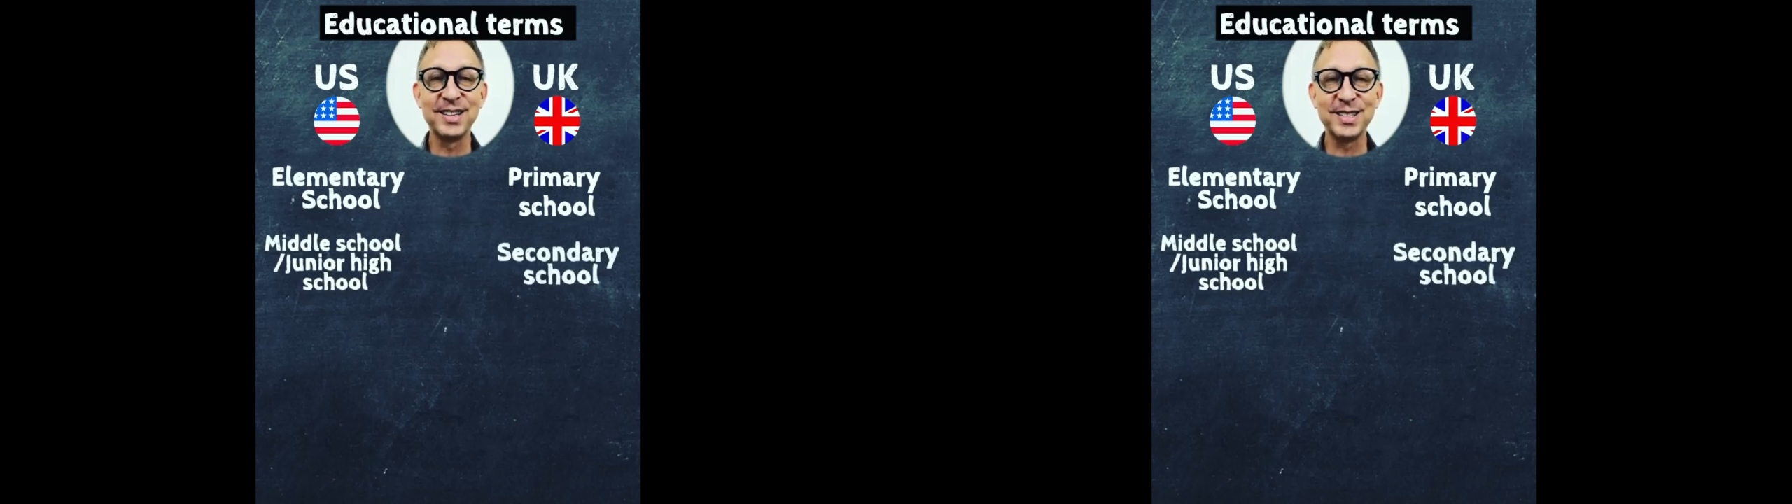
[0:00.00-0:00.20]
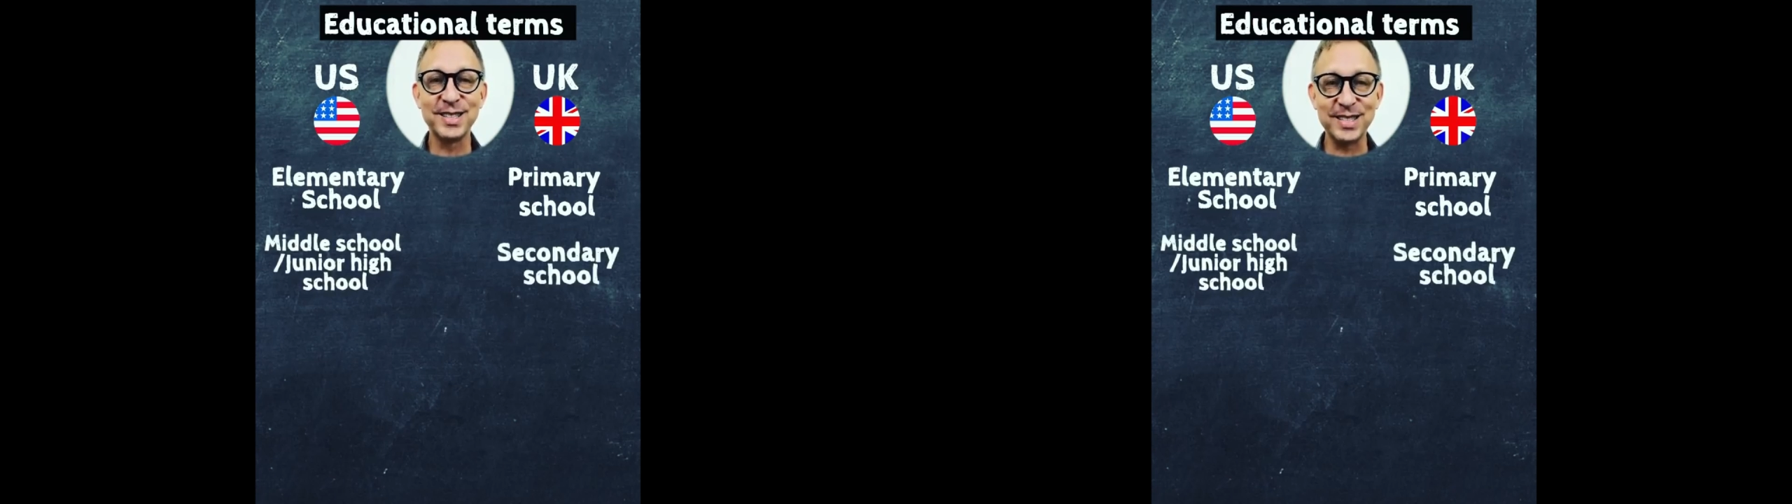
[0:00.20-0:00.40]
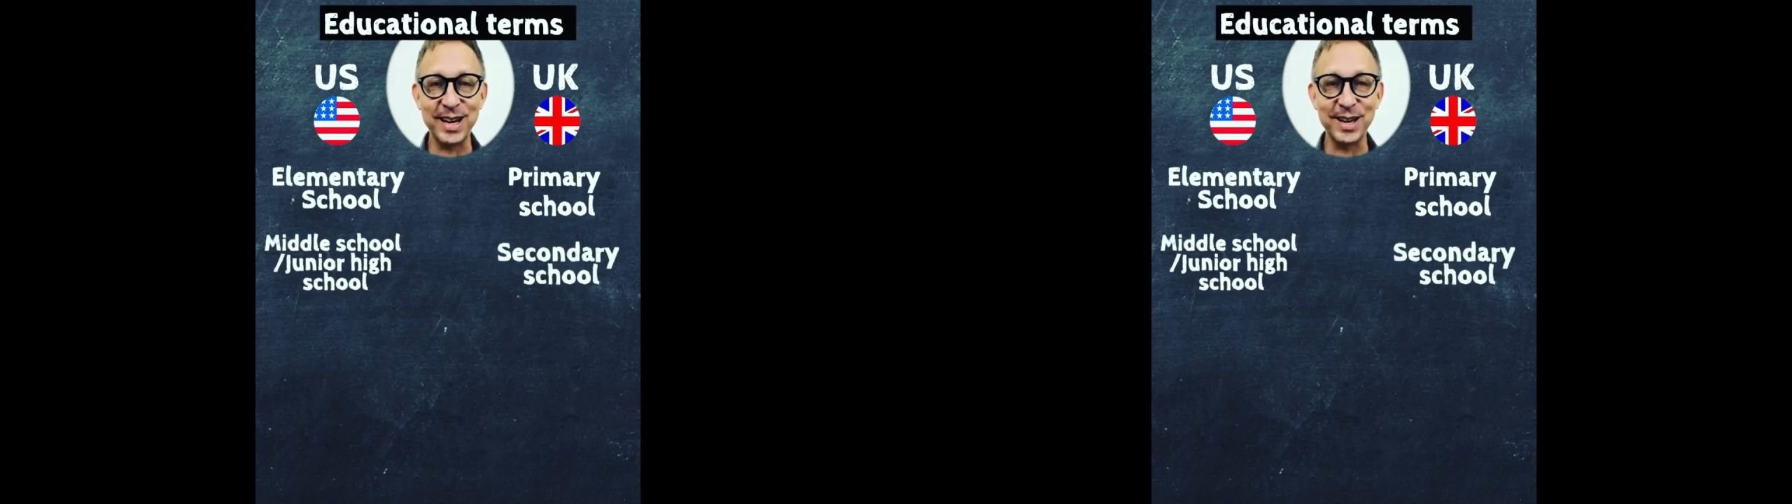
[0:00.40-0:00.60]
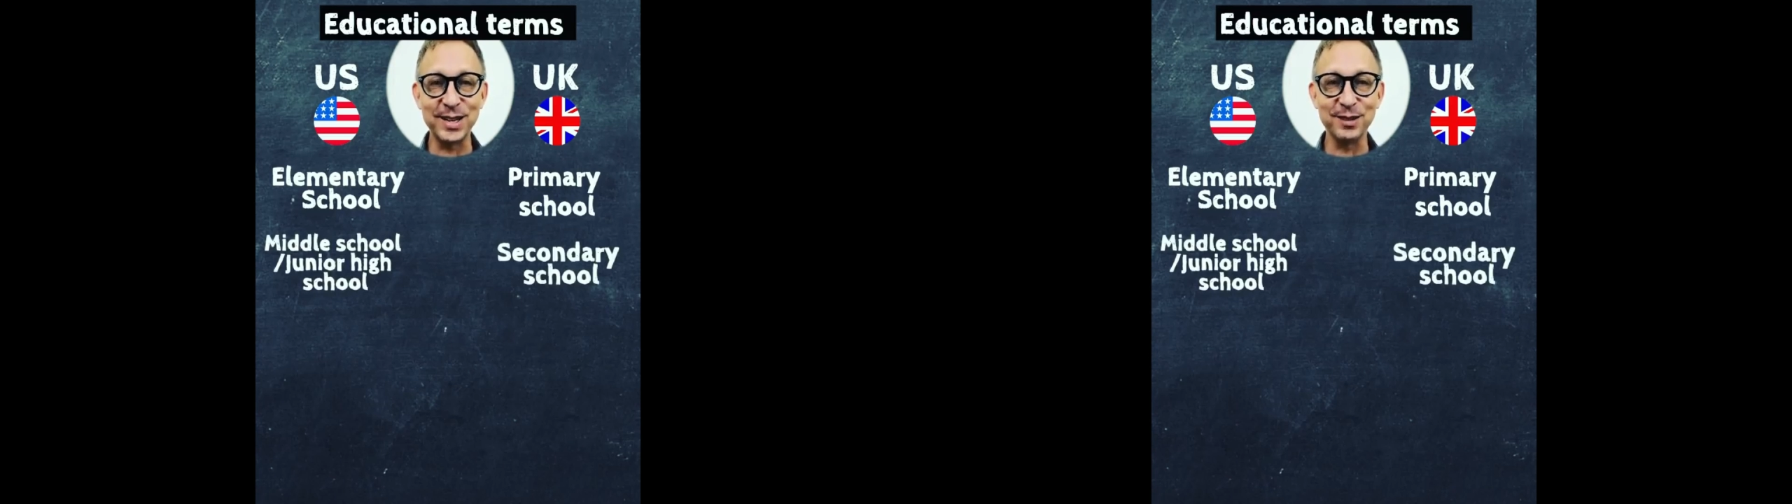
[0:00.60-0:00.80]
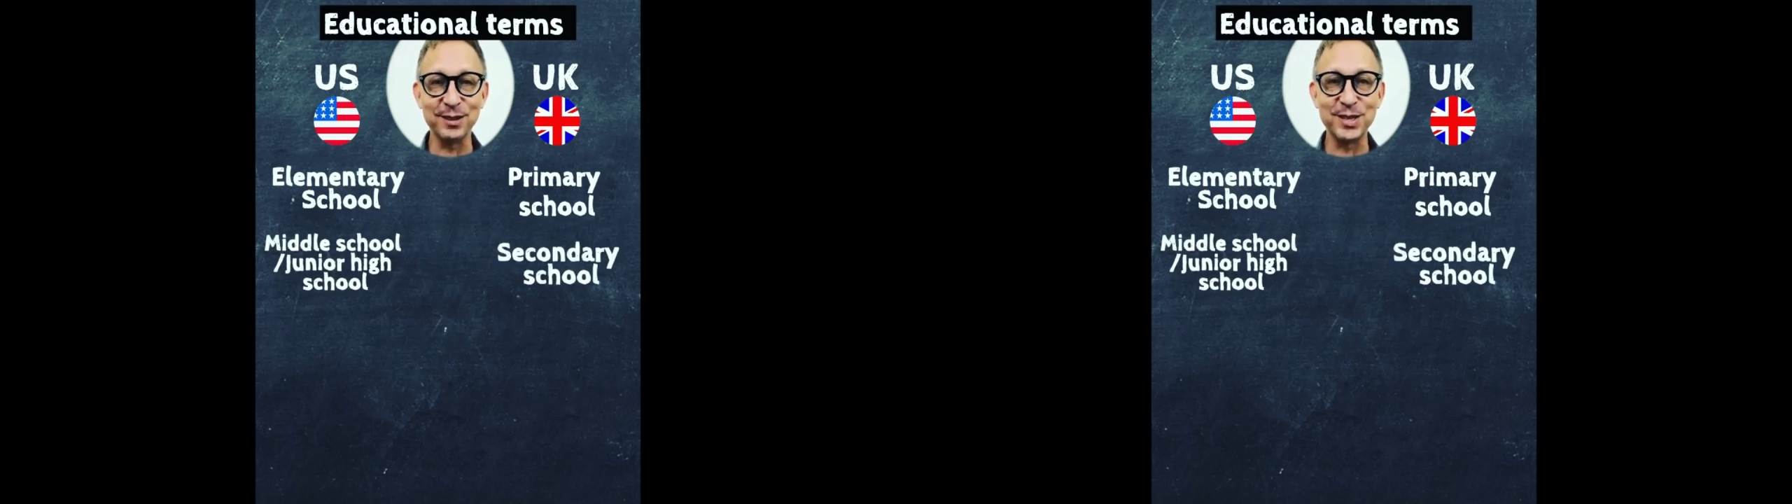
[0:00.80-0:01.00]

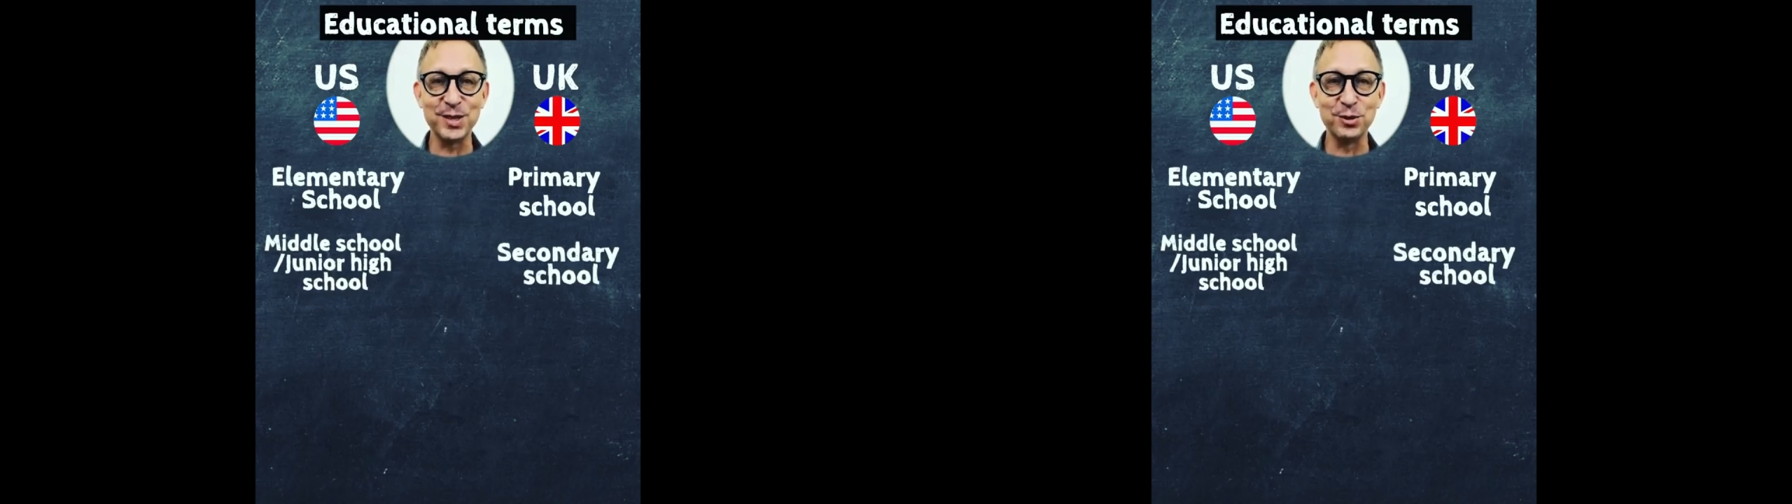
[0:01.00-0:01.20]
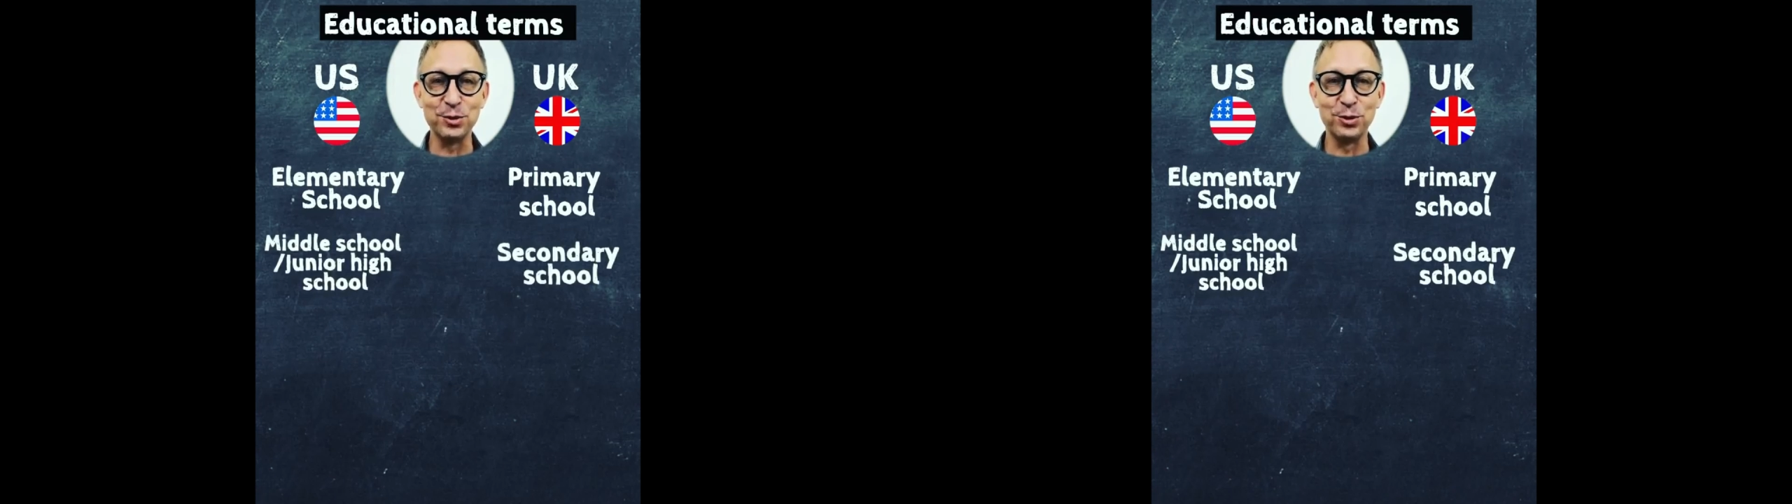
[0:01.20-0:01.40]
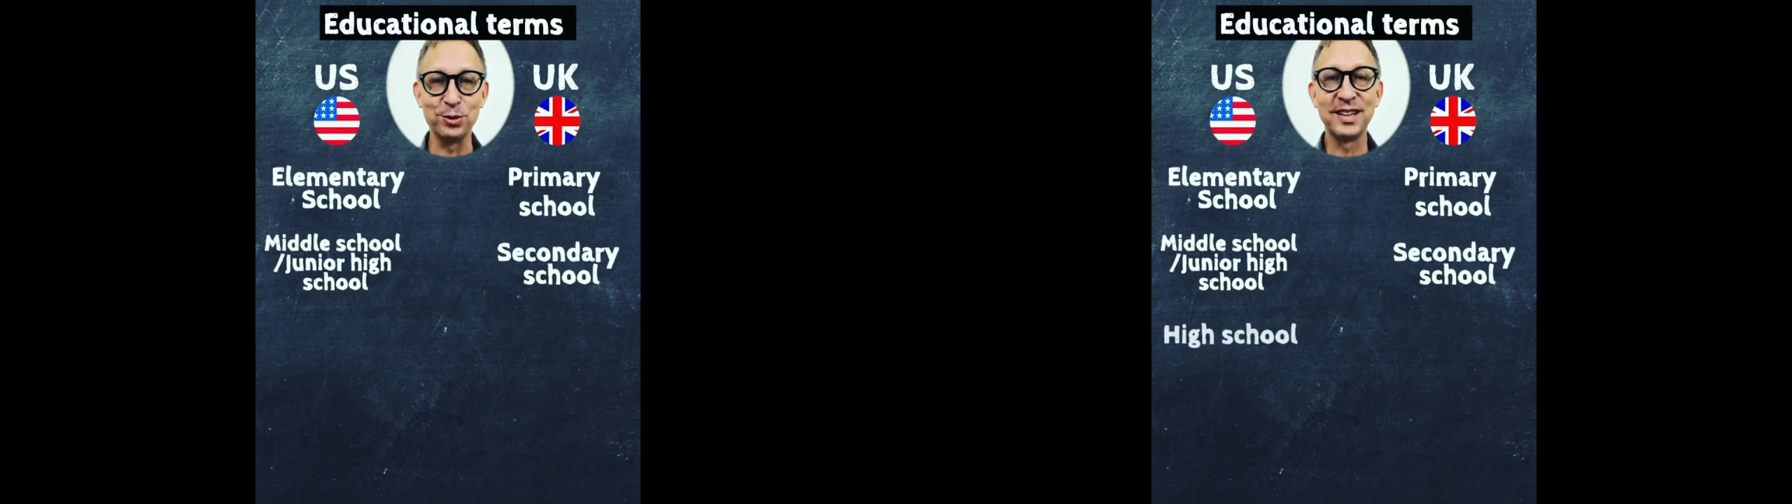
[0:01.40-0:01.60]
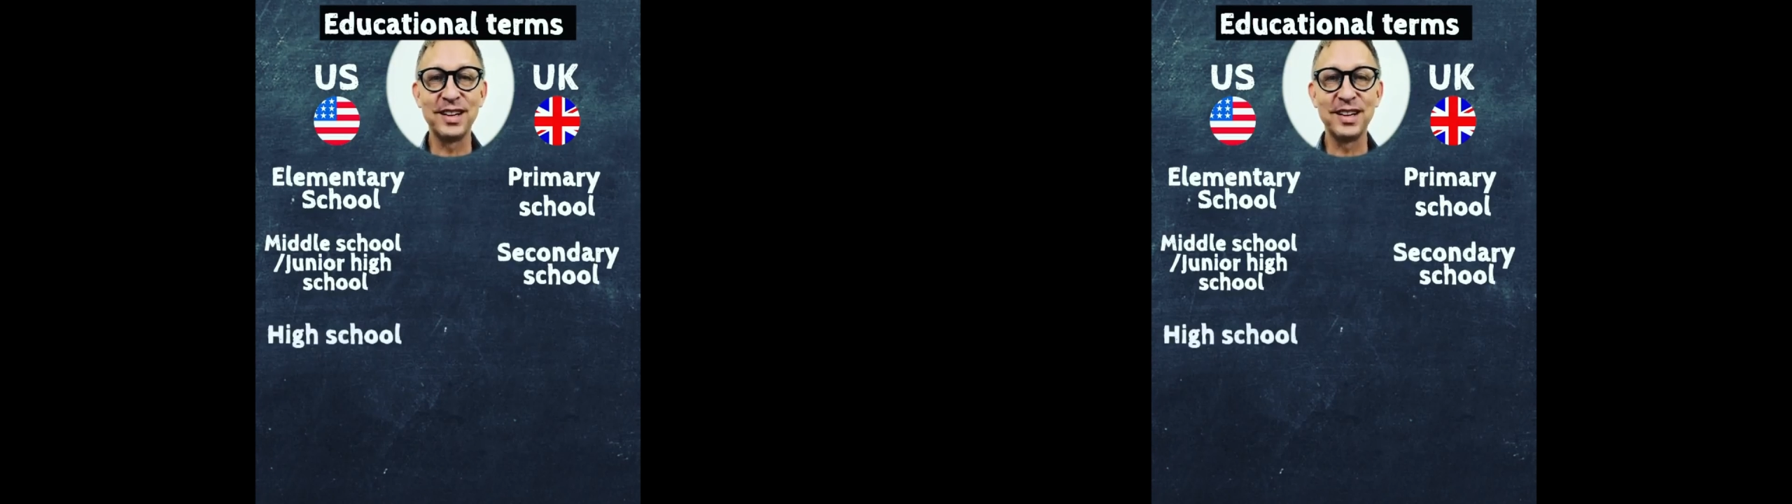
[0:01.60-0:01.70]
secondary school.